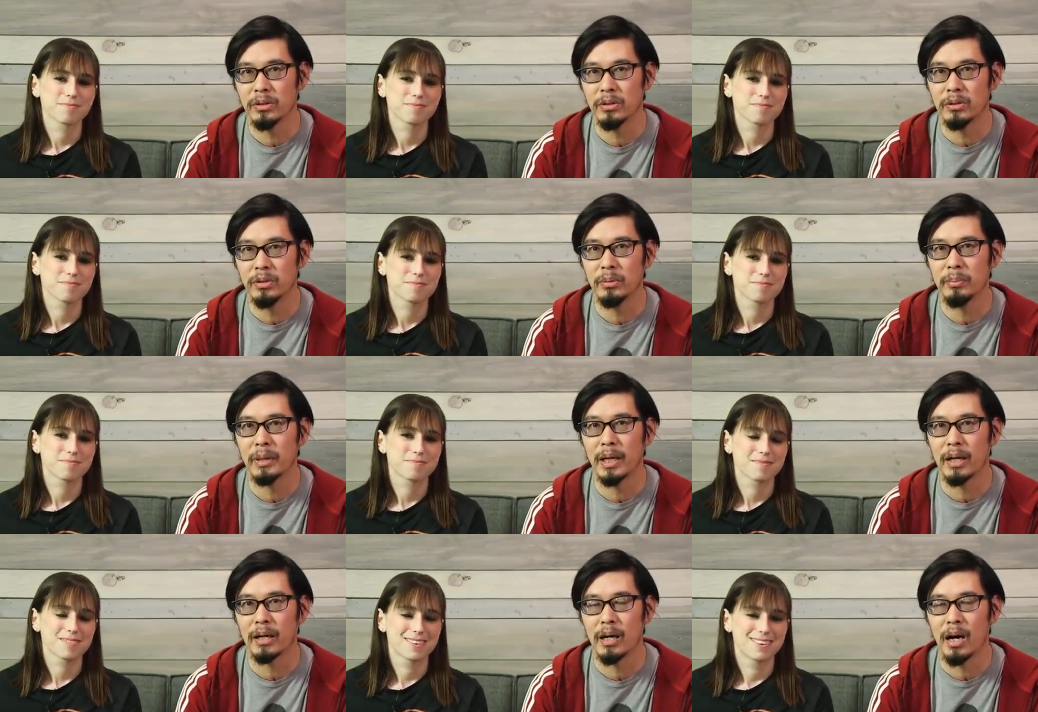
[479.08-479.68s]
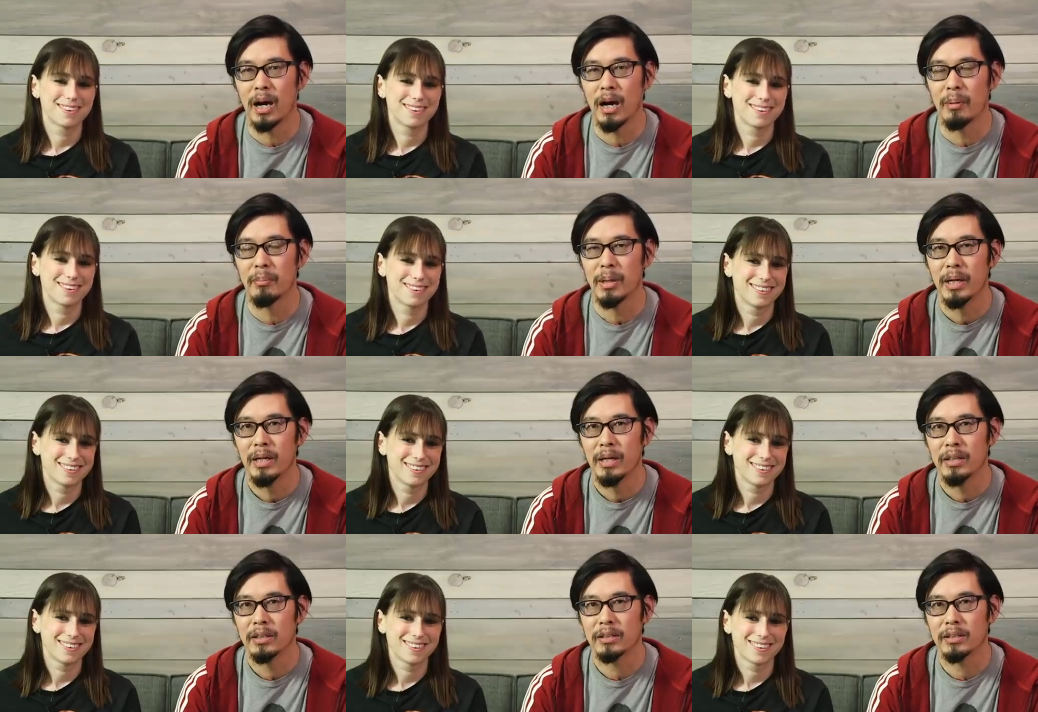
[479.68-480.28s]

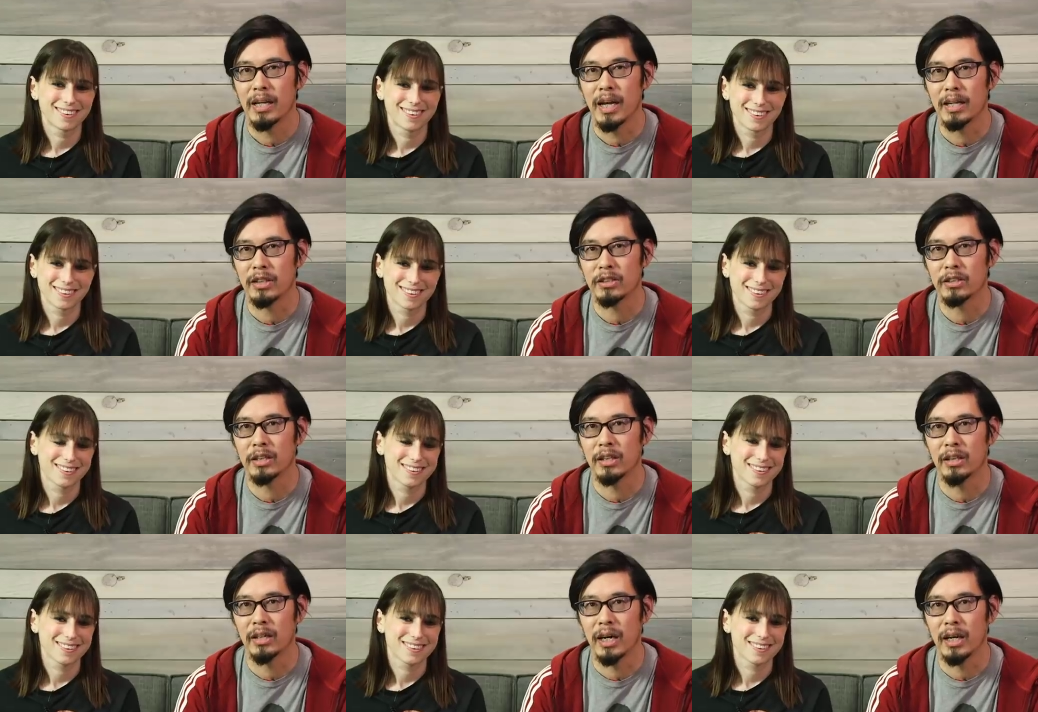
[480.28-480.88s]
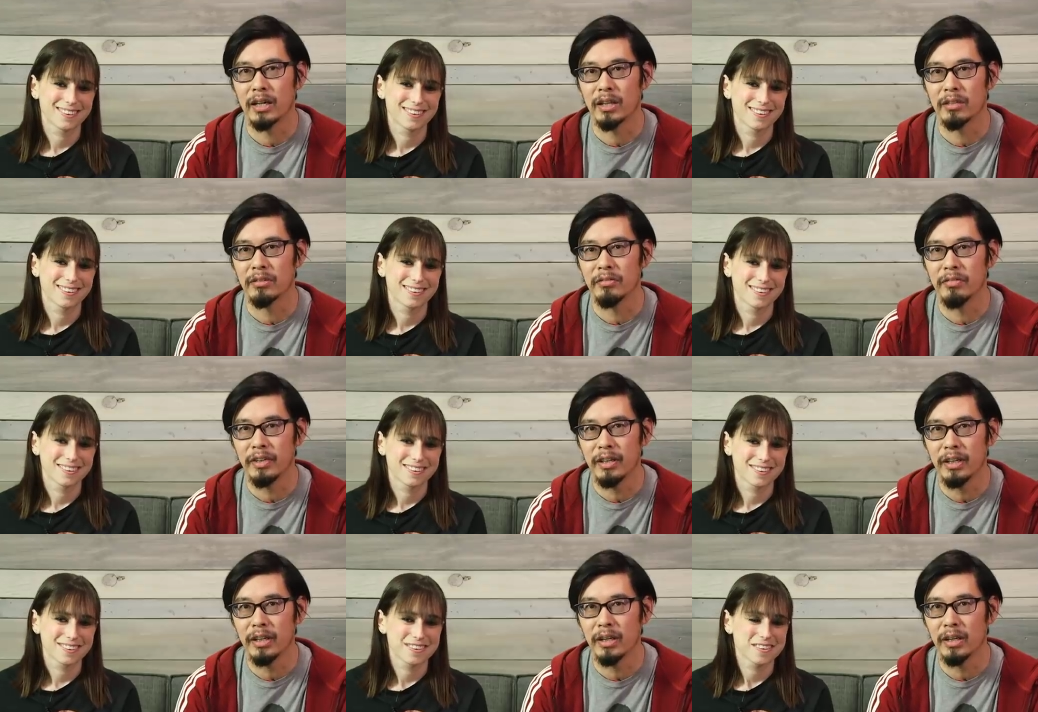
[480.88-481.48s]
Speaker 1: YouTube.com/slash Collider
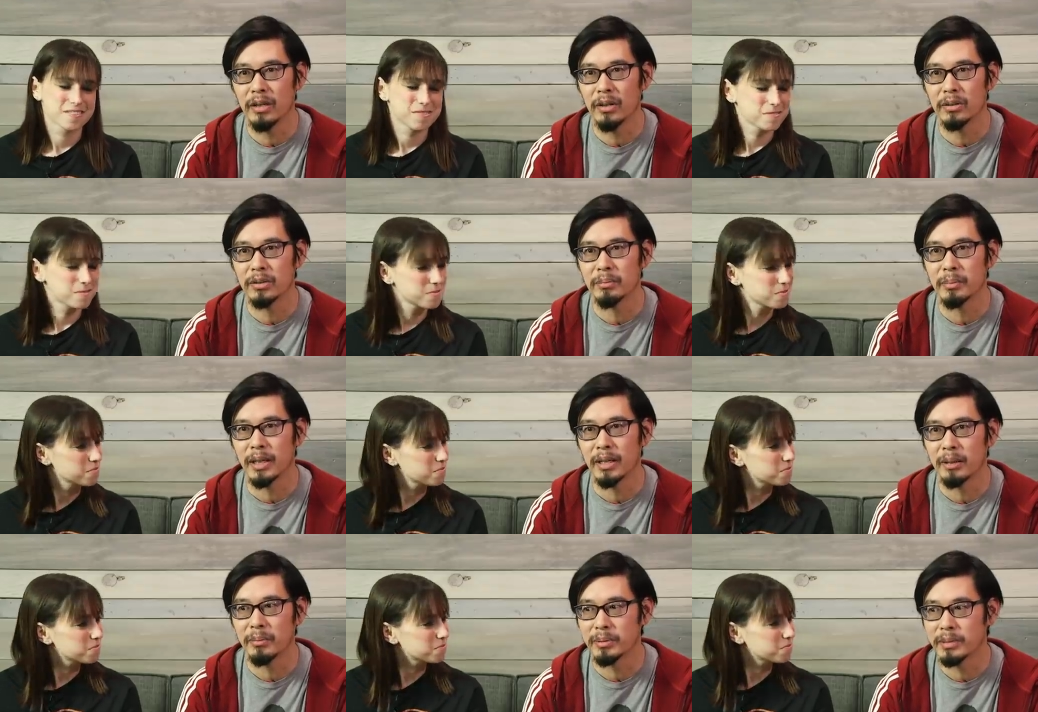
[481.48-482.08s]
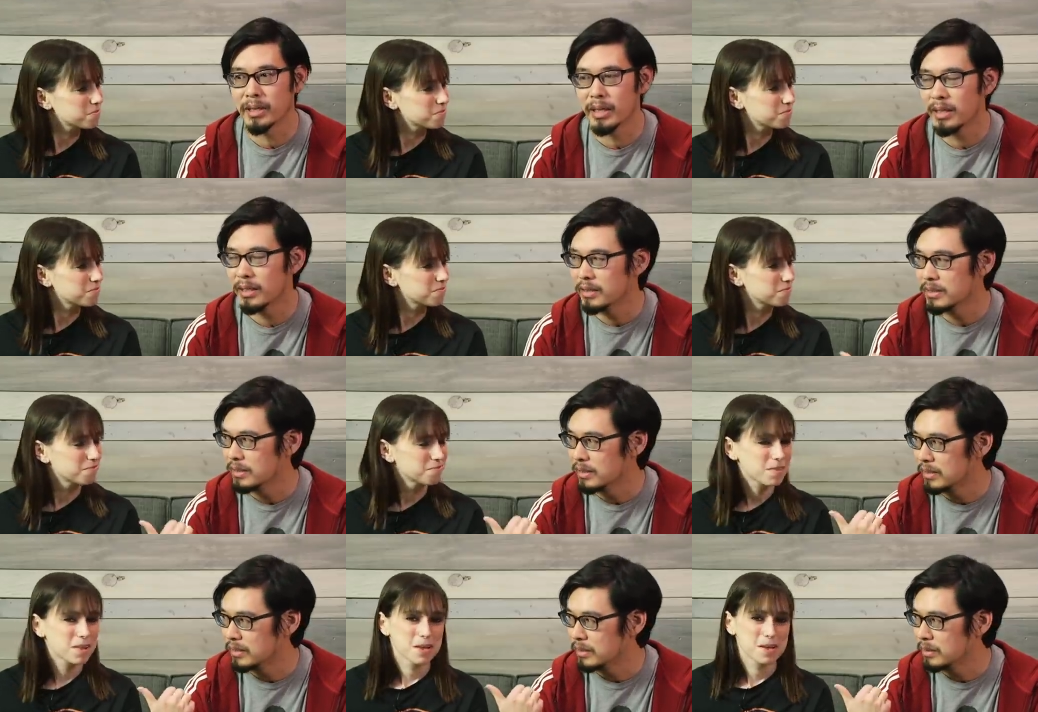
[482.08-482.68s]
Videos. My name's
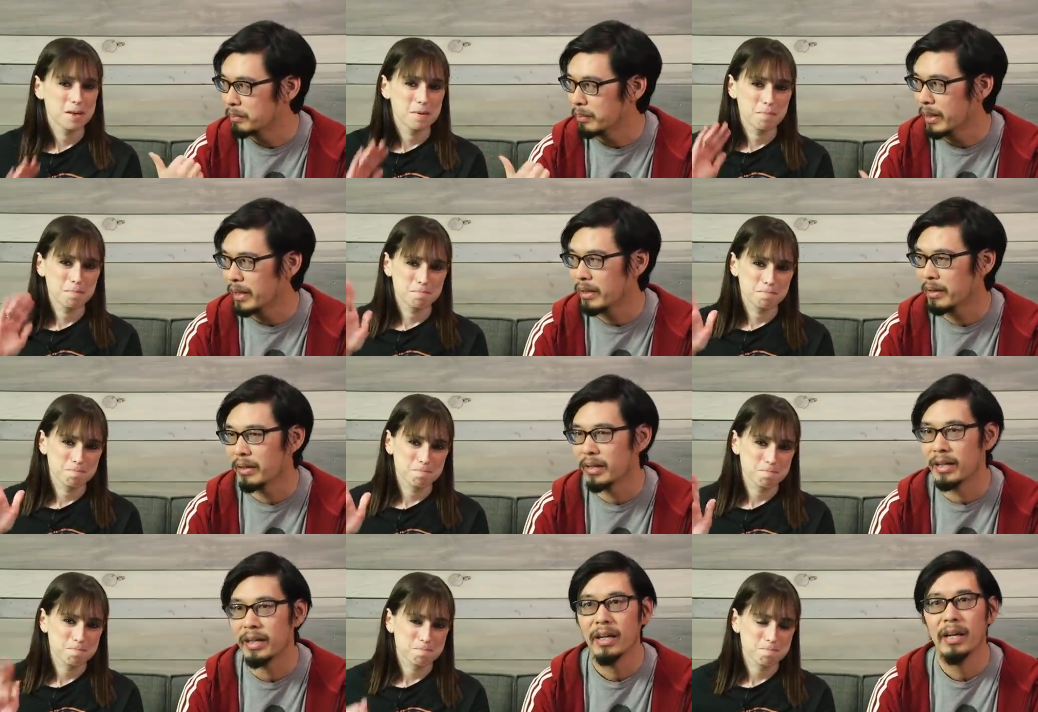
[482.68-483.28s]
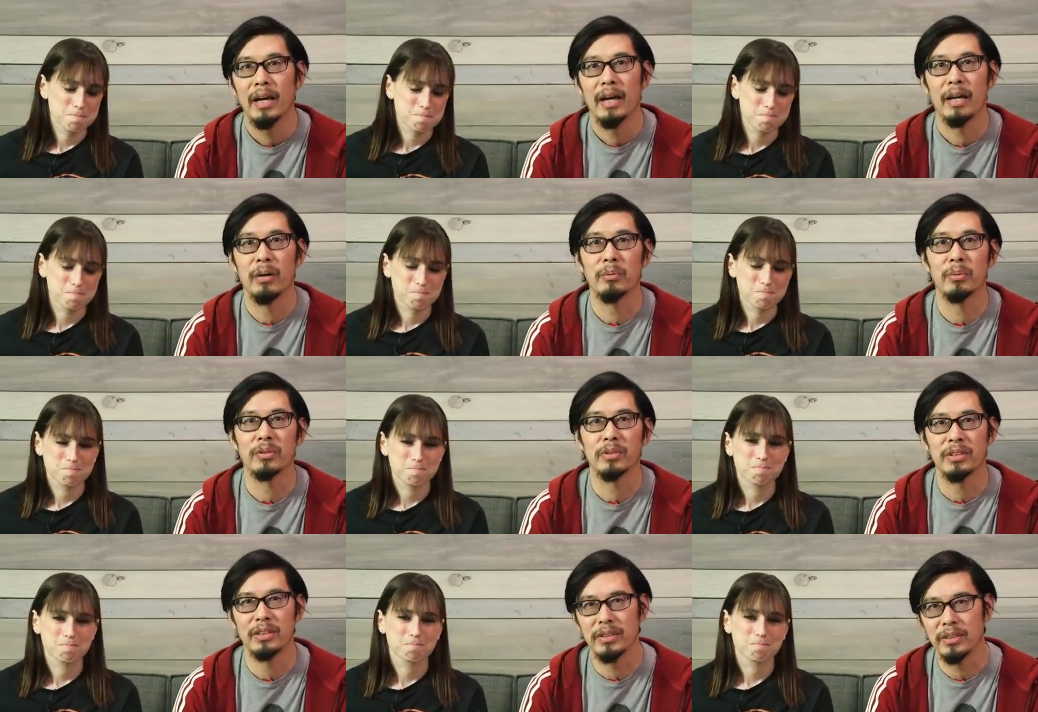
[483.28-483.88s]
Dennis. This is Perri, and
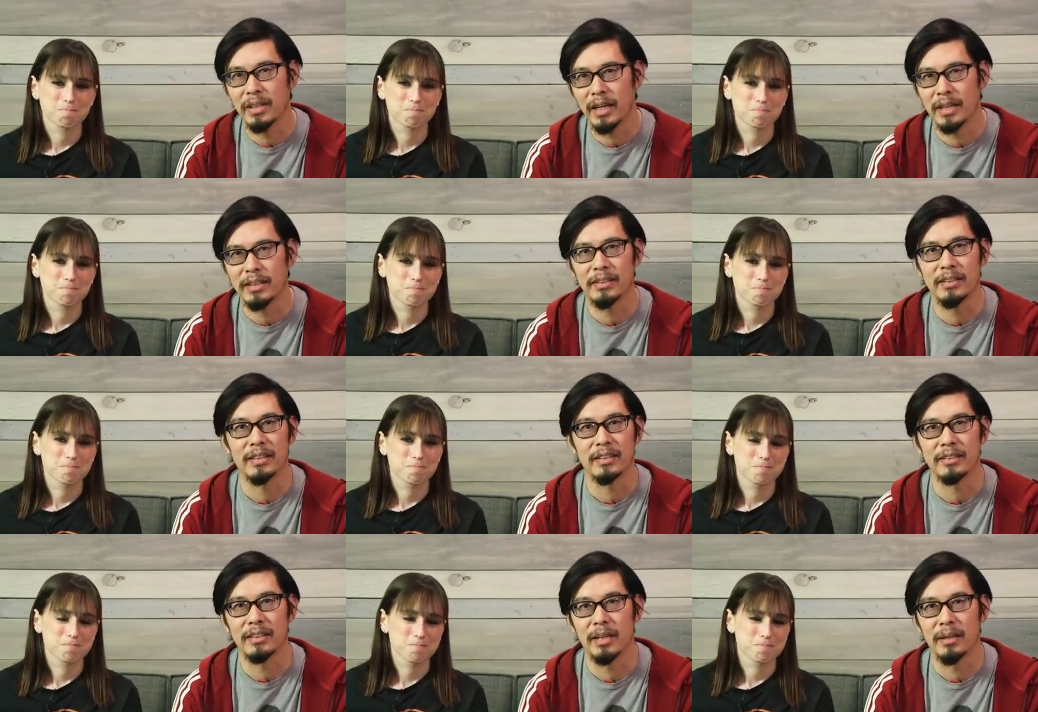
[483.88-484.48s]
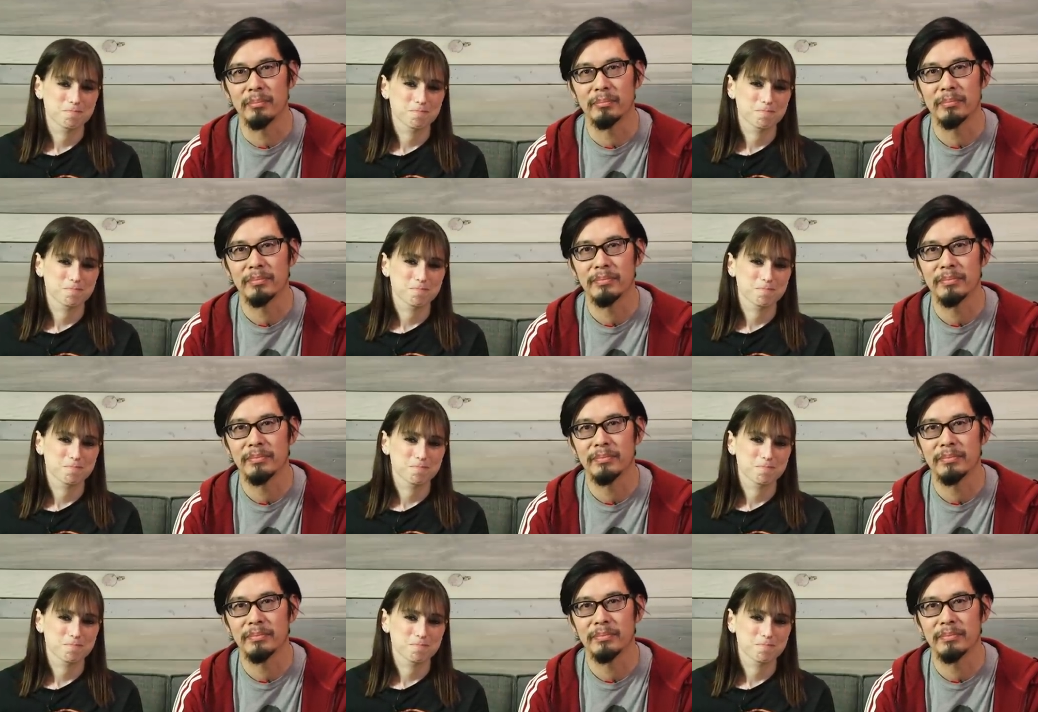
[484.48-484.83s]
we'll see you guys next time.